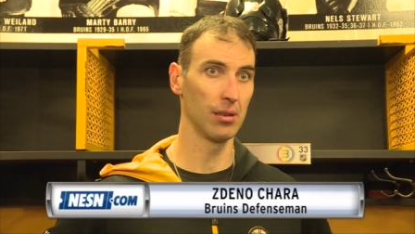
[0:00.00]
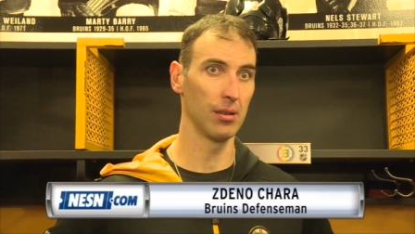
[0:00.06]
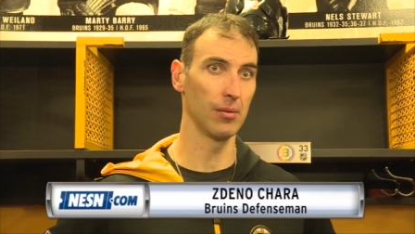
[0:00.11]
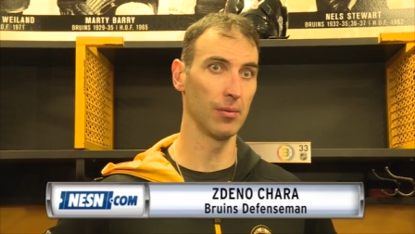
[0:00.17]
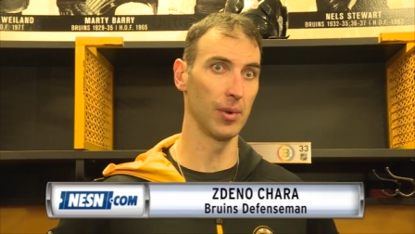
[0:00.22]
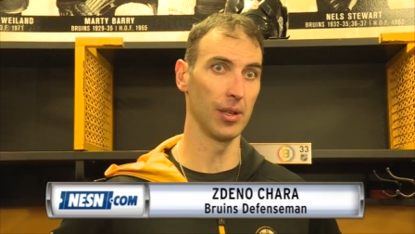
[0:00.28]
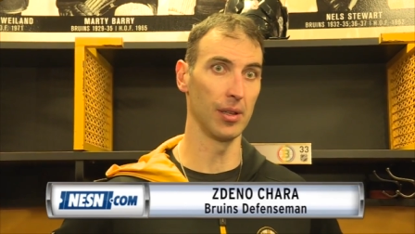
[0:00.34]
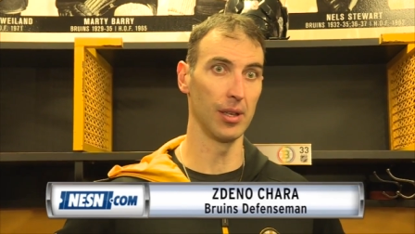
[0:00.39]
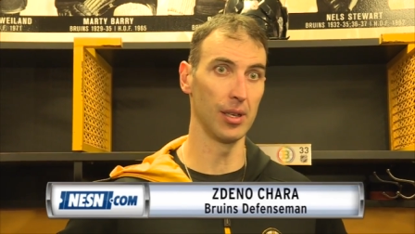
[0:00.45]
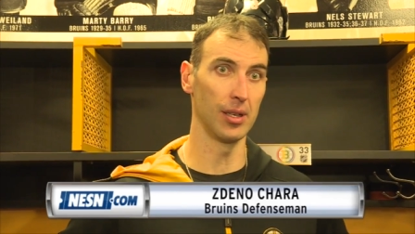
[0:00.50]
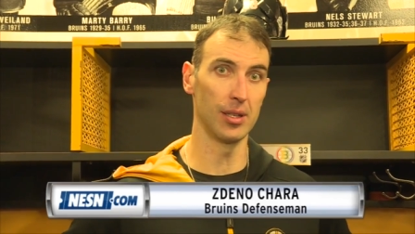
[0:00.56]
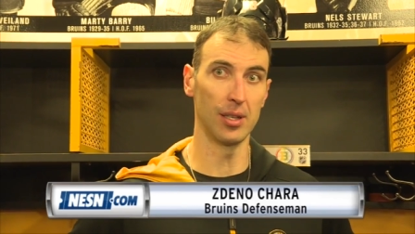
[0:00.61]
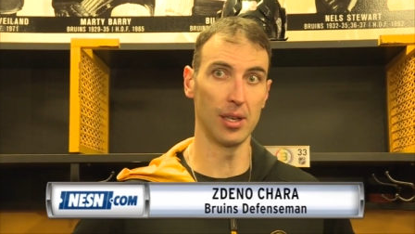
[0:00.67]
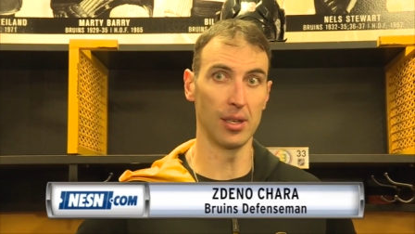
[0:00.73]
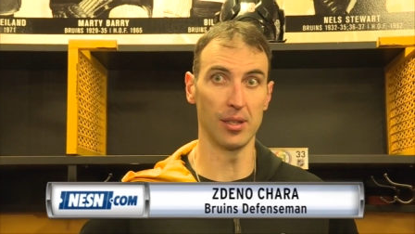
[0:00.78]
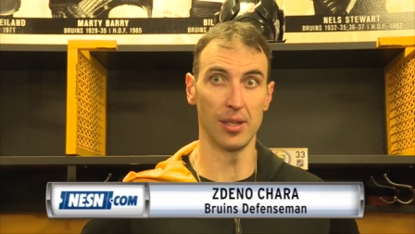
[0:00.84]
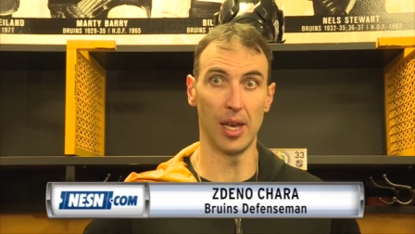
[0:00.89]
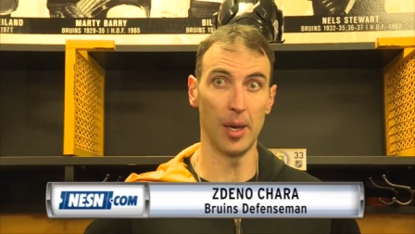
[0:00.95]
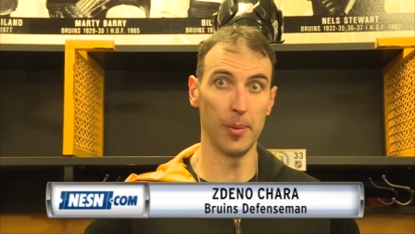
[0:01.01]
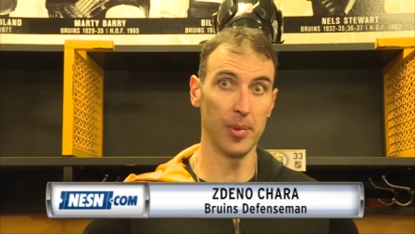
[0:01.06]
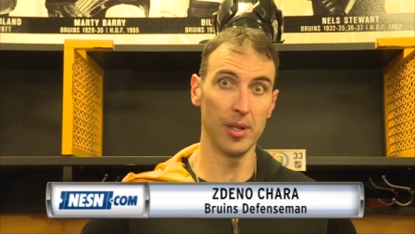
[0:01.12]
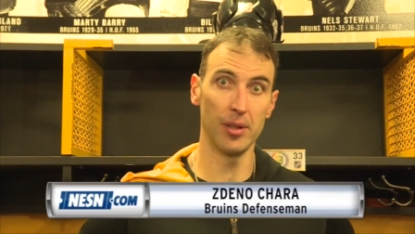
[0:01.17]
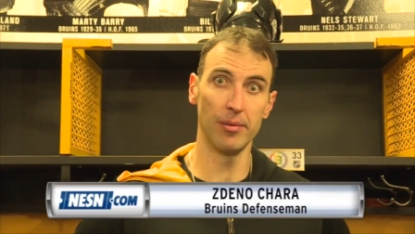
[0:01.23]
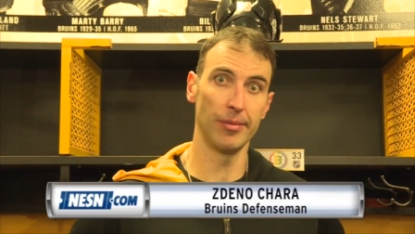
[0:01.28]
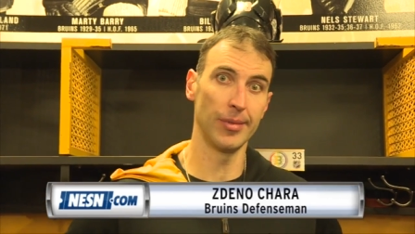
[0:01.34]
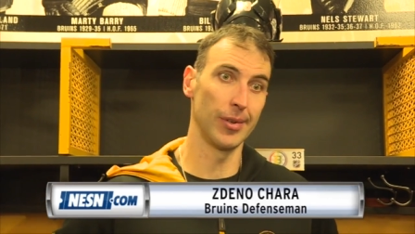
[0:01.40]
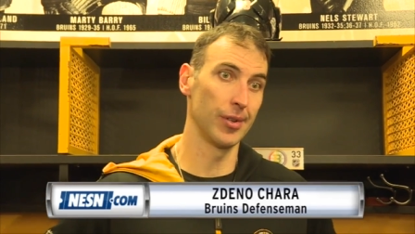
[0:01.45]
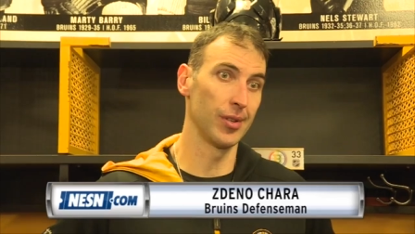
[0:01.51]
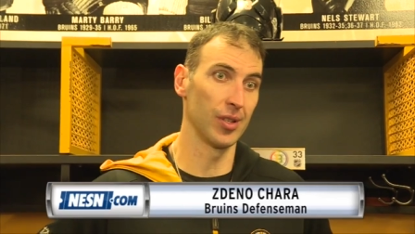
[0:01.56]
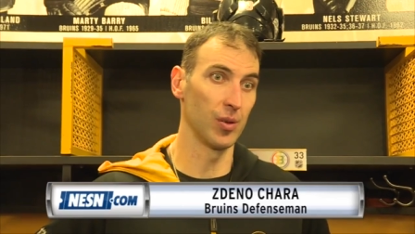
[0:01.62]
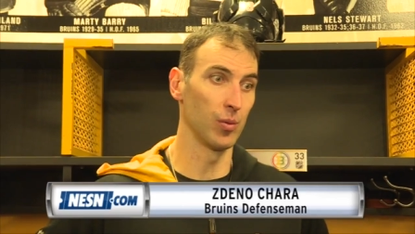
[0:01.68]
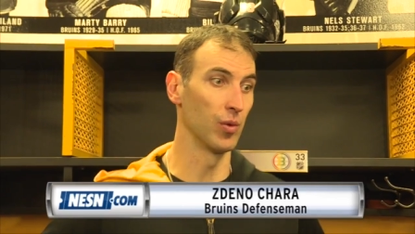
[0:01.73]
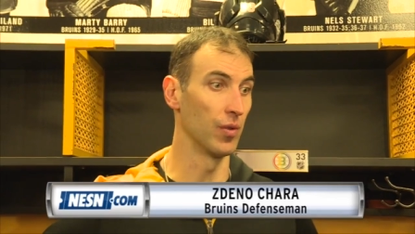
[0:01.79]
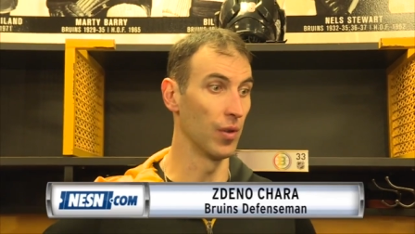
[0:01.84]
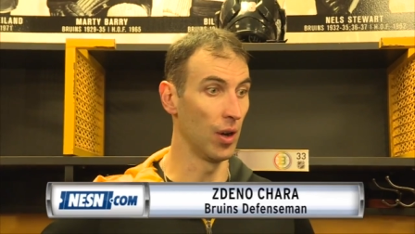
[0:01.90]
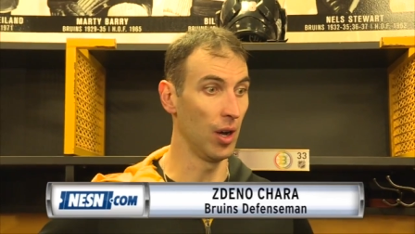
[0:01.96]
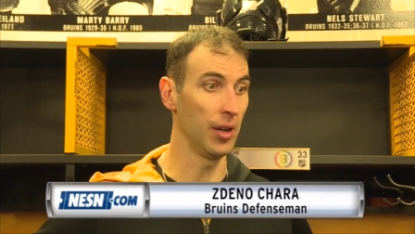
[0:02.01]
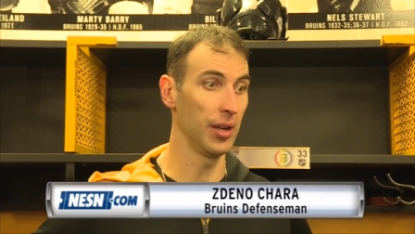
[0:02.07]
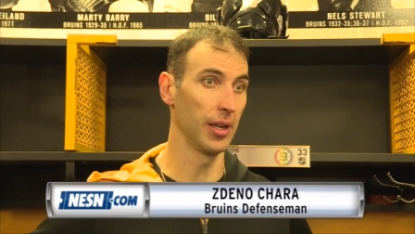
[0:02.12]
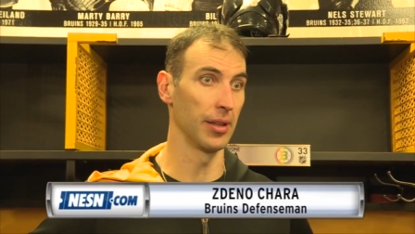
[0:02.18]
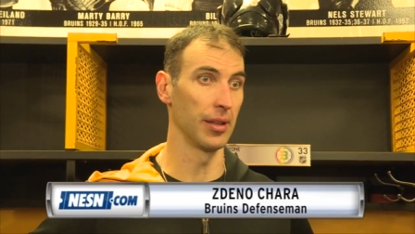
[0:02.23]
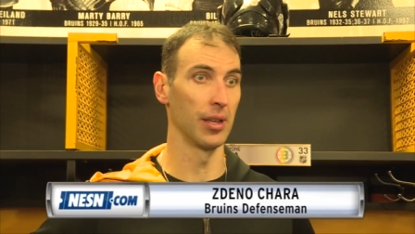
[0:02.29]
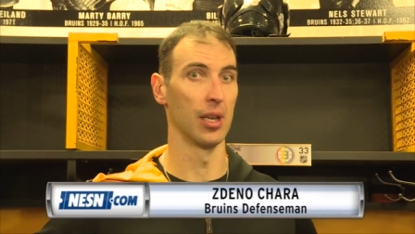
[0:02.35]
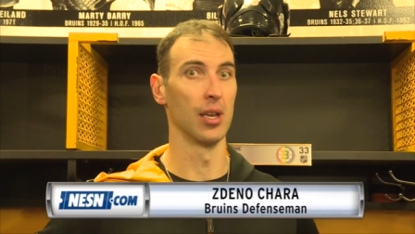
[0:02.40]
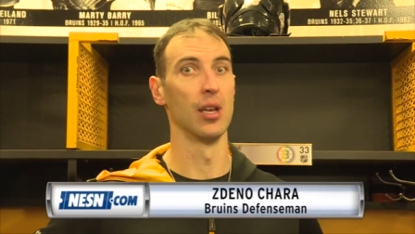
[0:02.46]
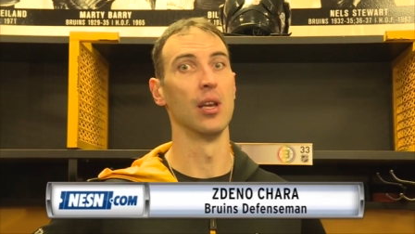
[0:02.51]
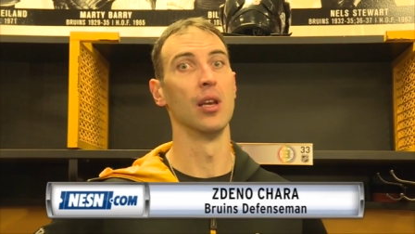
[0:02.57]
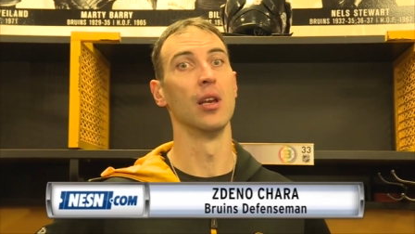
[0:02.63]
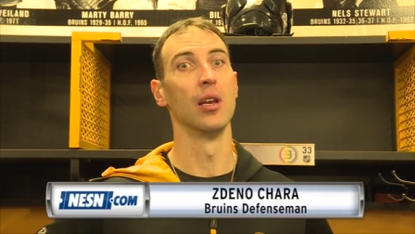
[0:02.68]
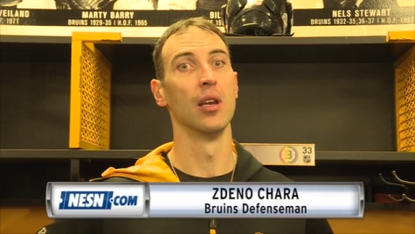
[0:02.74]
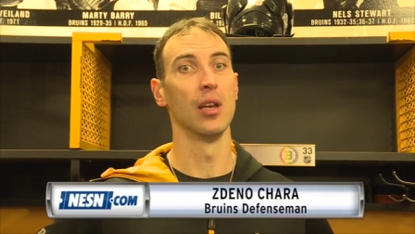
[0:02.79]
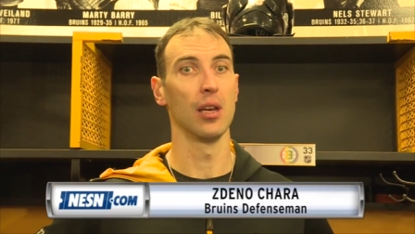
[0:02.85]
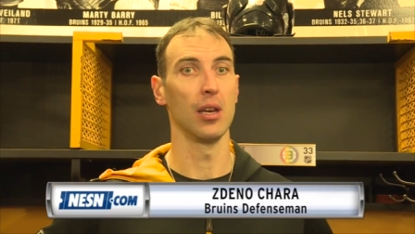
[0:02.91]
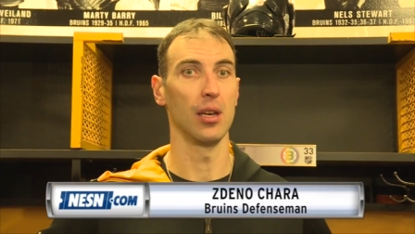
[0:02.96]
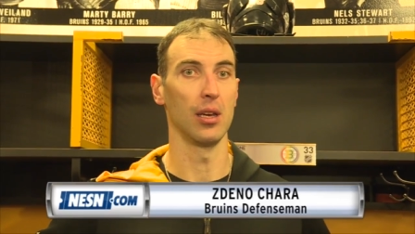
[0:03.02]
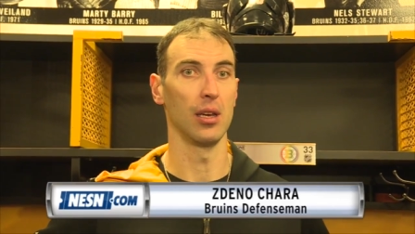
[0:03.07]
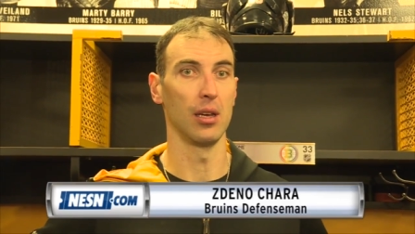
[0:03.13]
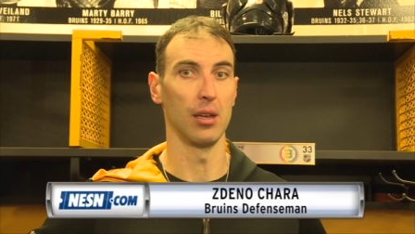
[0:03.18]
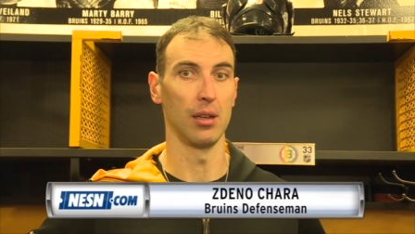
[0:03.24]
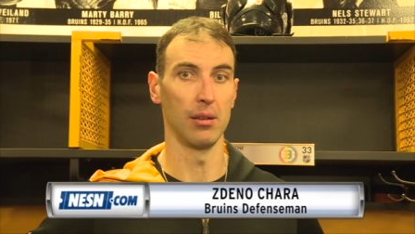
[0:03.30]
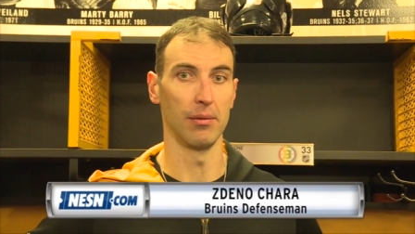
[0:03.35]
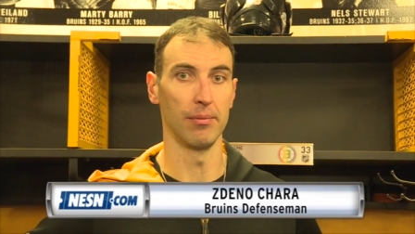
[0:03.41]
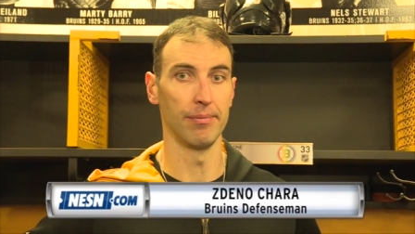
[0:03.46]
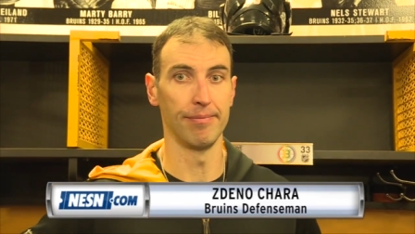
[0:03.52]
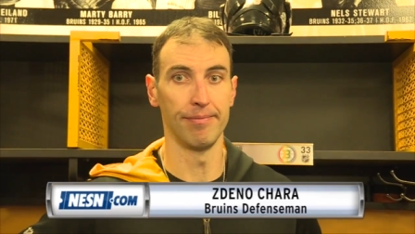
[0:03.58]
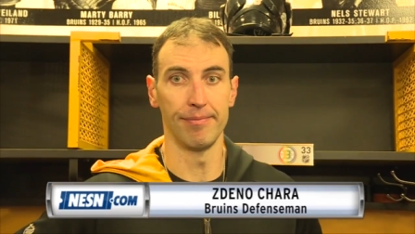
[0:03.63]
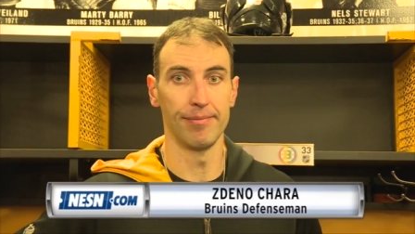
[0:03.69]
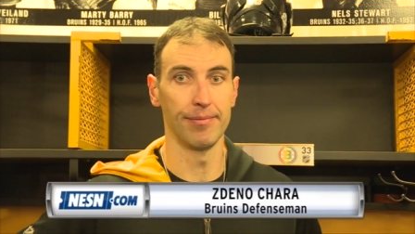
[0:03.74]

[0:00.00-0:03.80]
when these things happen you just move on and and